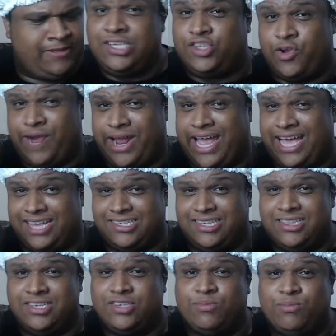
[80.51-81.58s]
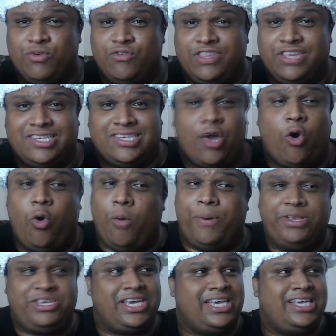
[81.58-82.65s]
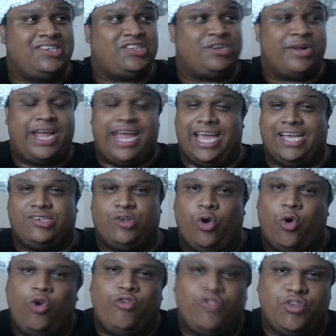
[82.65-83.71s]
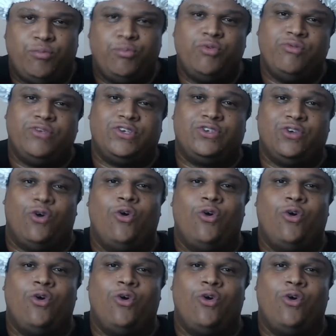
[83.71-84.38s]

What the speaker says: Easter eggs in this movie. There's a whole bunch of Easter eggs all over the movie.